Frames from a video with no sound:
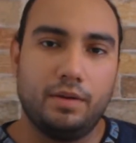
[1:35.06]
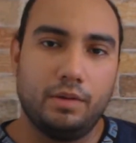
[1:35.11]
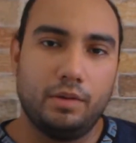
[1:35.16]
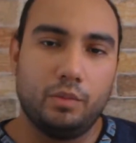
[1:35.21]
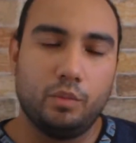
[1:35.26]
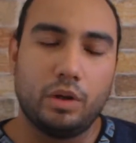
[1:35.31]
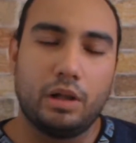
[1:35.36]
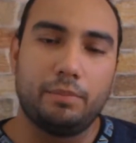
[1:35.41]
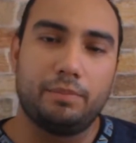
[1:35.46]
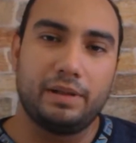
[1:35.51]

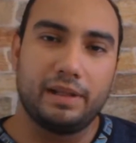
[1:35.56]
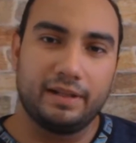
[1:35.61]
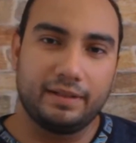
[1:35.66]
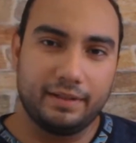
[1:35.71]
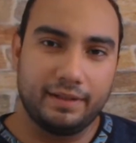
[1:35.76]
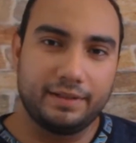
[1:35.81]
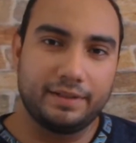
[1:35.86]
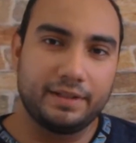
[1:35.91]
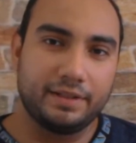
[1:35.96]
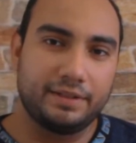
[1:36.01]
While playing
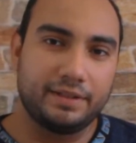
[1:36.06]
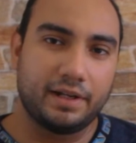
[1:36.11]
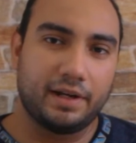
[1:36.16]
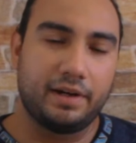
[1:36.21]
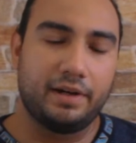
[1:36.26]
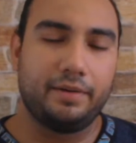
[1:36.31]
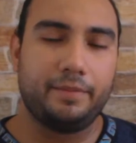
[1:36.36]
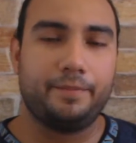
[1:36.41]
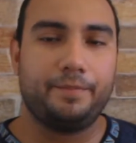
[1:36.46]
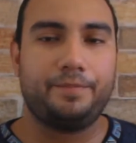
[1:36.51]
lead
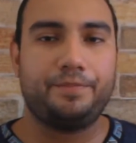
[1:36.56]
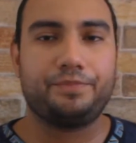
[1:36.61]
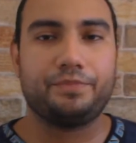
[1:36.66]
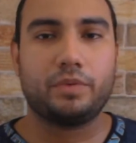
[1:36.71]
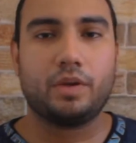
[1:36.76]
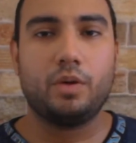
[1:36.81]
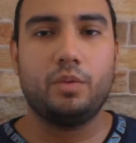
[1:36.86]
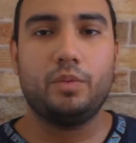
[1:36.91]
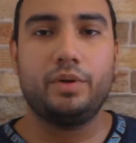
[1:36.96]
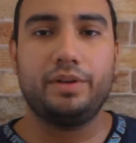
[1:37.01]
guitar,
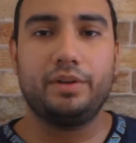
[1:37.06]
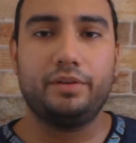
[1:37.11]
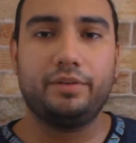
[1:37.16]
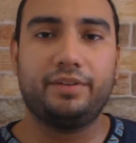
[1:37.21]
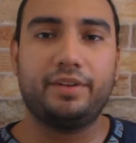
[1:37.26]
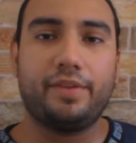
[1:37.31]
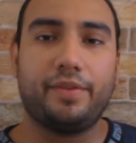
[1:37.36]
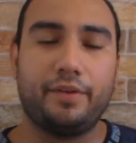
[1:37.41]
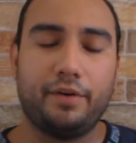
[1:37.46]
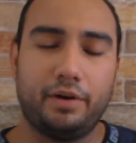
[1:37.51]
we
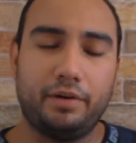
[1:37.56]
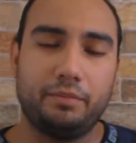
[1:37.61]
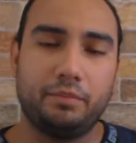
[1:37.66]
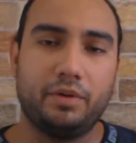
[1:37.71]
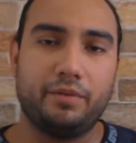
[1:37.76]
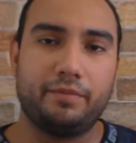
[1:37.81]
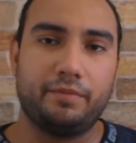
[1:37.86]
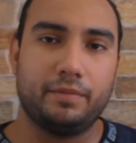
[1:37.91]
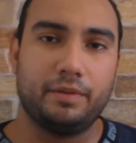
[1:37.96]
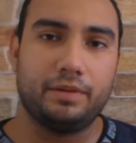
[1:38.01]
use a third
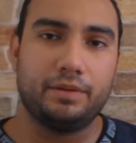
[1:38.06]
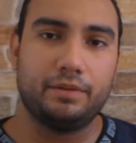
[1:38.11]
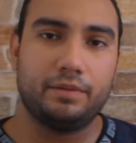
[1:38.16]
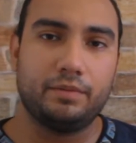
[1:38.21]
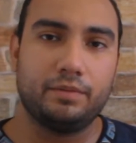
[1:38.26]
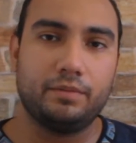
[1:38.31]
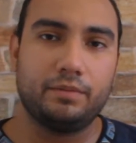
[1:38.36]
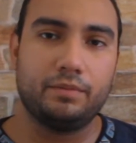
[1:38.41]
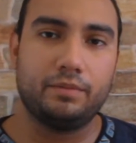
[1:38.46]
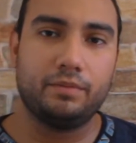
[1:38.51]
movement,
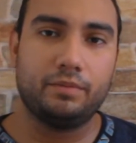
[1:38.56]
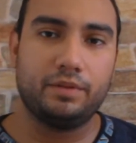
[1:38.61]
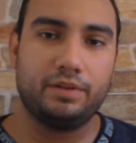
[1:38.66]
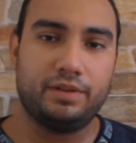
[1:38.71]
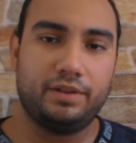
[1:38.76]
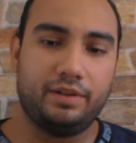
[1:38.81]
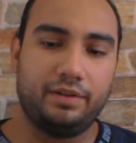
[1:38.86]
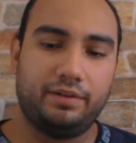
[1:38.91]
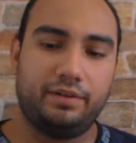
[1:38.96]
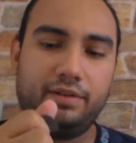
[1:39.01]

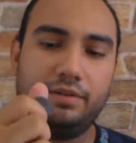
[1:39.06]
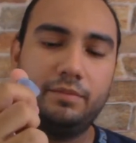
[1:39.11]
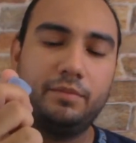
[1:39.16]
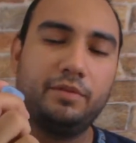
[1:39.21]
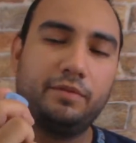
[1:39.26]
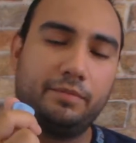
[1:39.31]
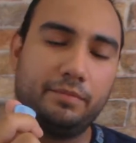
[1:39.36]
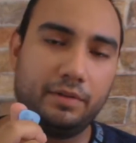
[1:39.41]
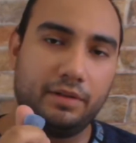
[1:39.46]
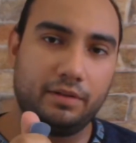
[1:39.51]
which is the
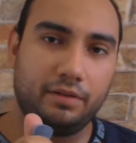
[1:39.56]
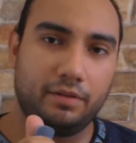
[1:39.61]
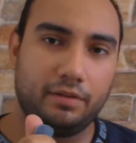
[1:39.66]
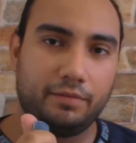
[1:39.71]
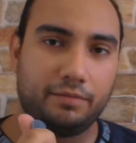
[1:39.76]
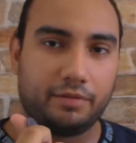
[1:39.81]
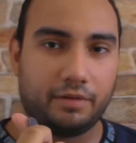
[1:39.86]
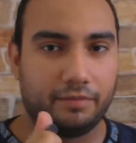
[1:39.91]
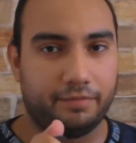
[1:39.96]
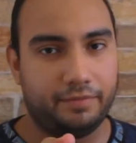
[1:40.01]
movement
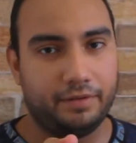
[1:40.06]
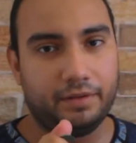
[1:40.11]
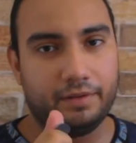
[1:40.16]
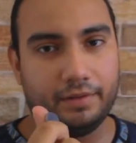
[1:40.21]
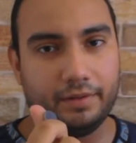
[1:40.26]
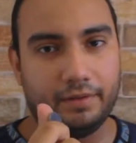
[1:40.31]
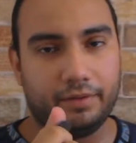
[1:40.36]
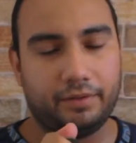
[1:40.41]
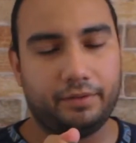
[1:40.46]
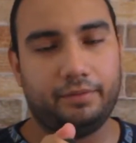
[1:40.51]
of our
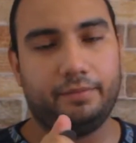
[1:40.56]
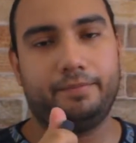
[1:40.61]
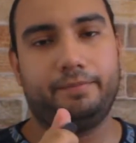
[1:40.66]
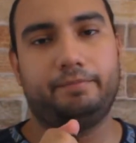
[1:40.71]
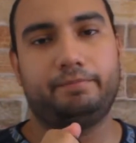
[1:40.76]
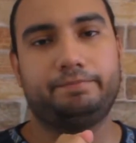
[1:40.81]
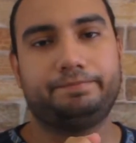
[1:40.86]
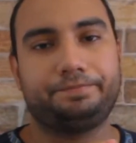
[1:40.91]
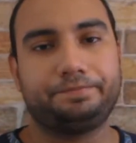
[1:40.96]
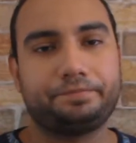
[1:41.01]
fingers.
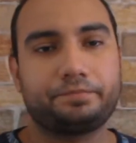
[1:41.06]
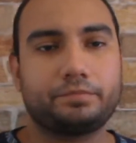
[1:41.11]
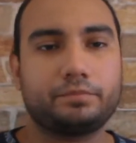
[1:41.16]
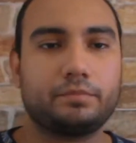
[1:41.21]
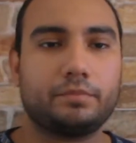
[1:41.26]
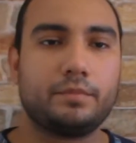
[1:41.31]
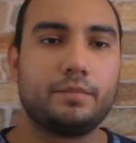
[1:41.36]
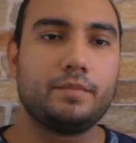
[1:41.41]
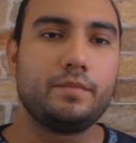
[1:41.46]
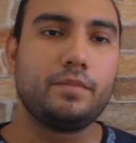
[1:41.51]

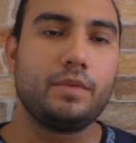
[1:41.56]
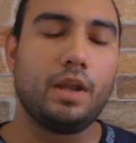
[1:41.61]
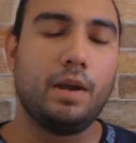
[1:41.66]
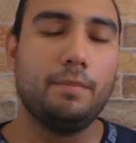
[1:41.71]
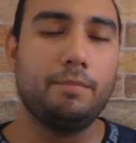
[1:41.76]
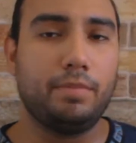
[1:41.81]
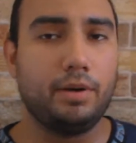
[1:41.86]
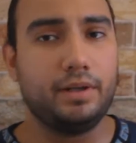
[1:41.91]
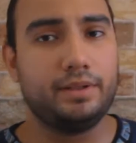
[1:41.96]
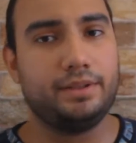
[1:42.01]

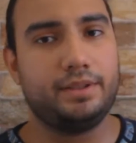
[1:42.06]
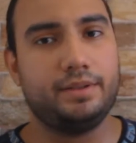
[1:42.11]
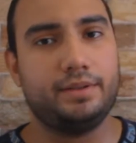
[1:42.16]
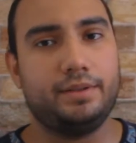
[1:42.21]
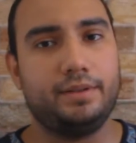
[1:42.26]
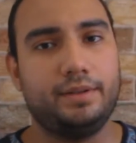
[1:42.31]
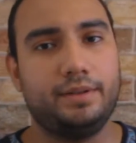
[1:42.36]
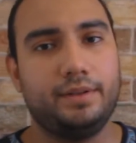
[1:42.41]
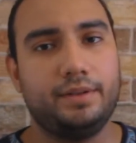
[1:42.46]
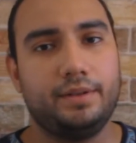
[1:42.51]
But
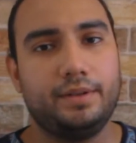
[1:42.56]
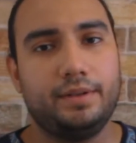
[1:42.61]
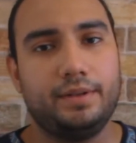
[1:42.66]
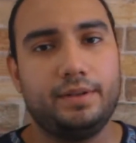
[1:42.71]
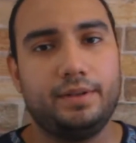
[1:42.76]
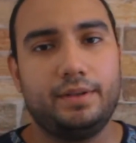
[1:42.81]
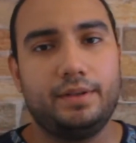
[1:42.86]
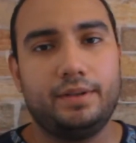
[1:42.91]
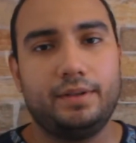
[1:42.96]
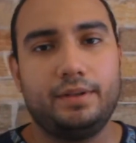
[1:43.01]

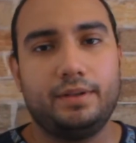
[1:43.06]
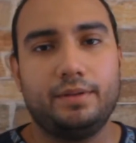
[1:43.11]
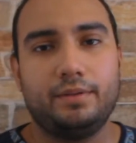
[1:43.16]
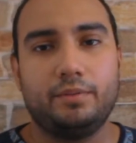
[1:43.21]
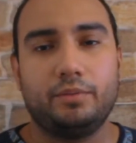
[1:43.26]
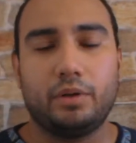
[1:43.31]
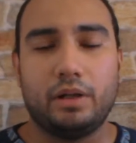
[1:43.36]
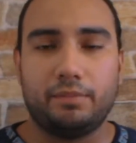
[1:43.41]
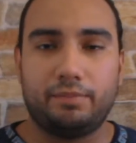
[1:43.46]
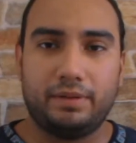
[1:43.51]

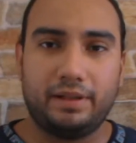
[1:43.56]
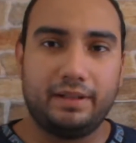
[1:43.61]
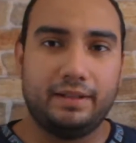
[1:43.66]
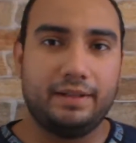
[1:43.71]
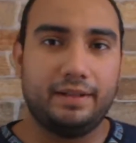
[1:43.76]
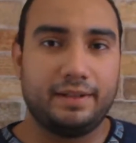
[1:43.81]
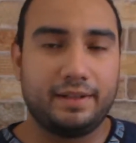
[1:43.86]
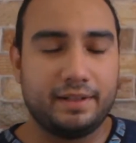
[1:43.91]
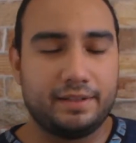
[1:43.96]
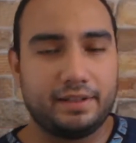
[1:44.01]
while playing
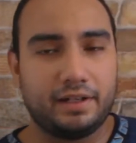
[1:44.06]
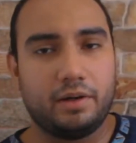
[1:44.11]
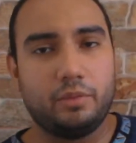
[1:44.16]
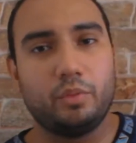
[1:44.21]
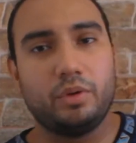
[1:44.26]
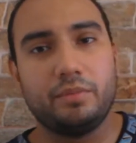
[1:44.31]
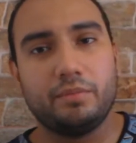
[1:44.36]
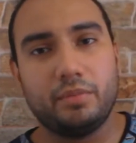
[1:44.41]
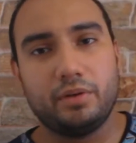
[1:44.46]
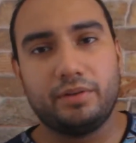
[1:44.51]
lead guitar,
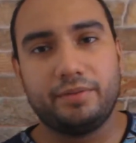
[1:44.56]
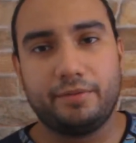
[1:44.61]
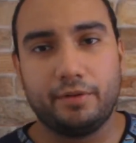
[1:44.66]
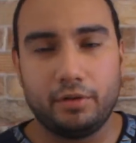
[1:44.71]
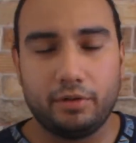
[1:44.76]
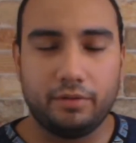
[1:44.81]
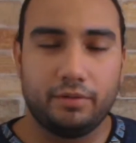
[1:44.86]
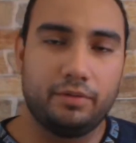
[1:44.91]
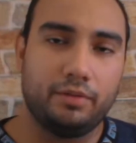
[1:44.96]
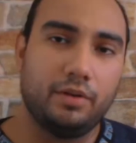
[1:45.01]
we must
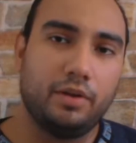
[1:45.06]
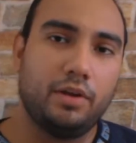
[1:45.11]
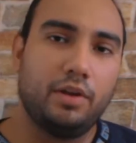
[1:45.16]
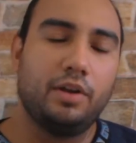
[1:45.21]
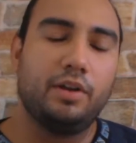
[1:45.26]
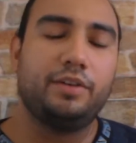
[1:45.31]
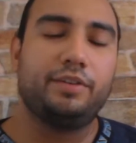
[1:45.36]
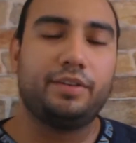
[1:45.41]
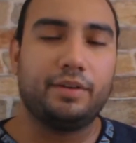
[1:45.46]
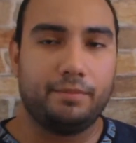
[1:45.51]
follow
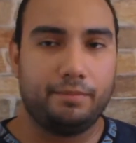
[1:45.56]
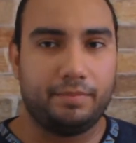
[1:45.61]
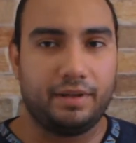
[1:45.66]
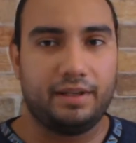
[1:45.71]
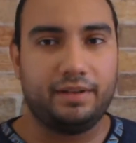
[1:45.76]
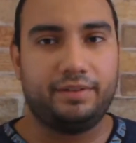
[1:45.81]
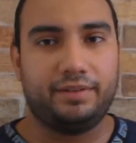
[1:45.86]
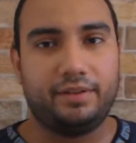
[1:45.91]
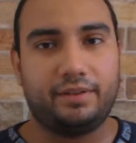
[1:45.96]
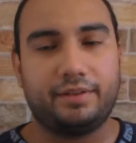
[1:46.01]
some
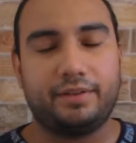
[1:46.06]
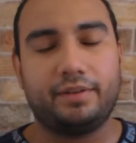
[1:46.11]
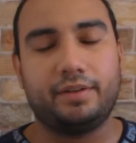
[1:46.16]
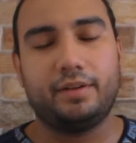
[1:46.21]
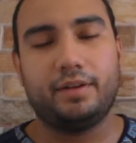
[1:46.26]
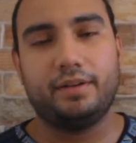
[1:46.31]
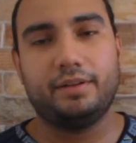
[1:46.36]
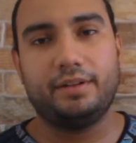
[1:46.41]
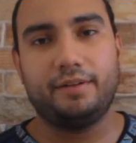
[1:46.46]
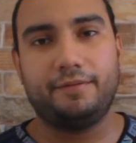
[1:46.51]
basics.
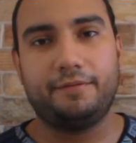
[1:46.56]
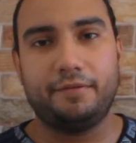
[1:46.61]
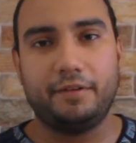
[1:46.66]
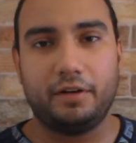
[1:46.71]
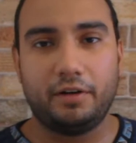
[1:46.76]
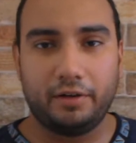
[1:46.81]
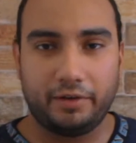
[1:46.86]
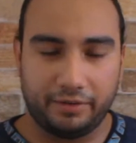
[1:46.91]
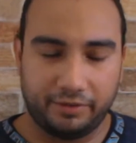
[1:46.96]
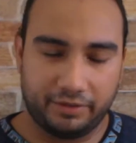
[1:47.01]
The
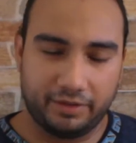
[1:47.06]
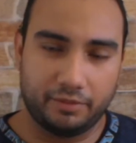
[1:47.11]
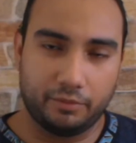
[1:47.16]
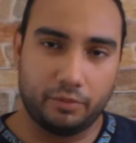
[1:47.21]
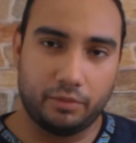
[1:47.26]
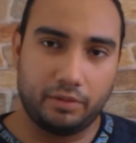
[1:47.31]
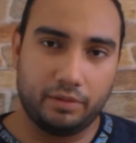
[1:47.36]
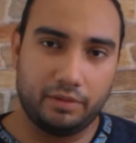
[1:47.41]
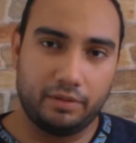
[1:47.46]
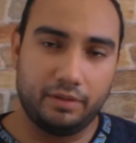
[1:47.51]
first
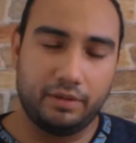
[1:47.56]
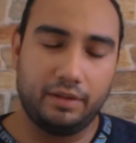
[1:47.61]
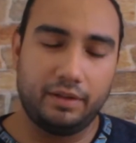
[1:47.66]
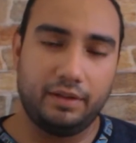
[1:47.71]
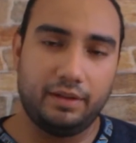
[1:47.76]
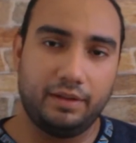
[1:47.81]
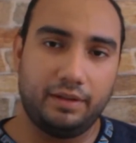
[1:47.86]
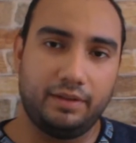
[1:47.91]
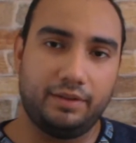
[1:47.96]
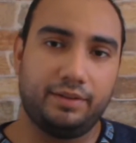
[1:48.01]
one
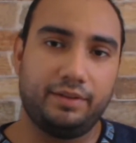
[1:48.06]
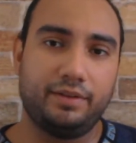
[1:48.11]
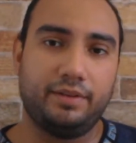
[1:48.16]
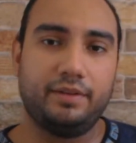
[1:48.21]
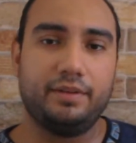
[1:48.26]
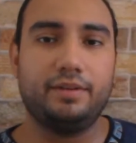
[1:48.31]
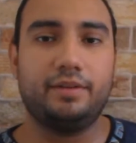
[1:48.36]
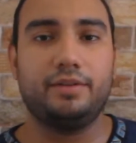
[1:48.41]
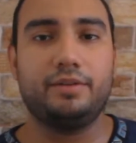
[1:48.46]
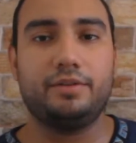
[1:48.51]

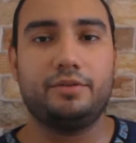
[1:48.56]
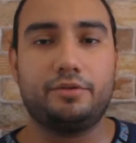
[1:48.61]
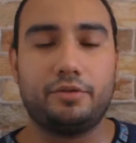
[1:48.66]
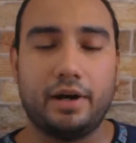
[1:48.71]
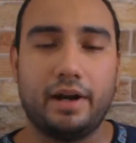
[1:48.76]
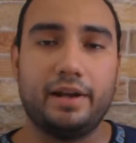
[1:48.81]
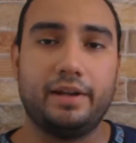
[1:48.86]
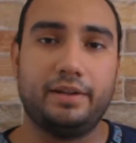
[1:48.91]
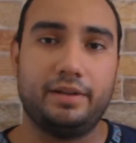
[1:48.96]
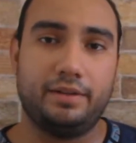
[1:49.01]
is
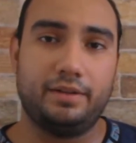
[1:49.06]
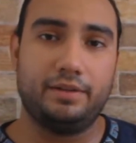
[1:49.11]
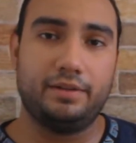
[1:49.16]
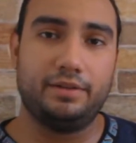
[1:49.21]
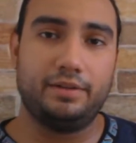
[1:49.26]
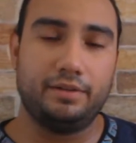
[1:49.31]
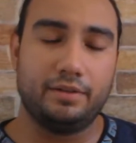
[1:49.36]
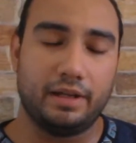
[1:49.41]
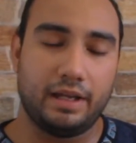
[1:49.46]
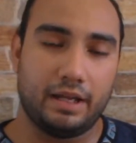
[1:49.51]
try
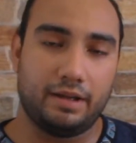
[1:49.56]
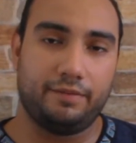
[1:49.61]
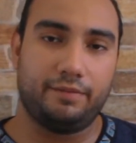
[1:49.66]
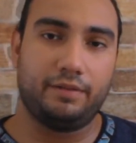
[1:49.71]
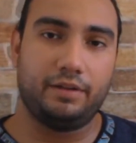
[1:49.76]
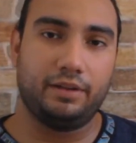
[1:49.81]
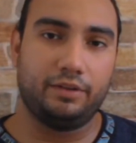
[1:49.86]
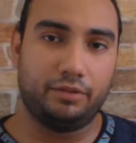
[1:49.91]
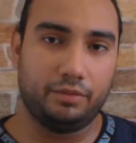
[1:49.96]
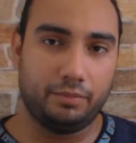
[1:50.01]
to have
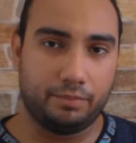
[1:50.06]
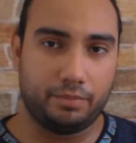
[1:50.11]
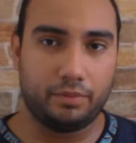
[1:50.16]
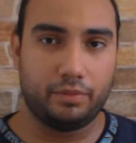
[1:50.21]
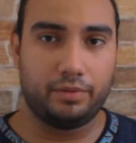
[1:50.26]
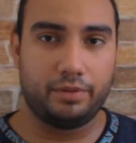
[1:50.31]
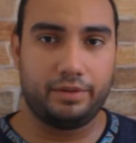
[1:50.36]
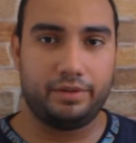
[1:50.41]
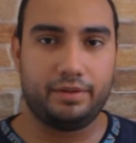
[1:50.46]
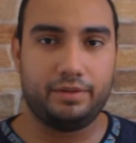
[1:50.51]
a
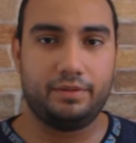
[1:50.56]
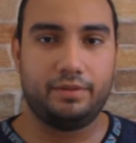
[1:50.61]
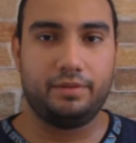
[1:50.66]
support.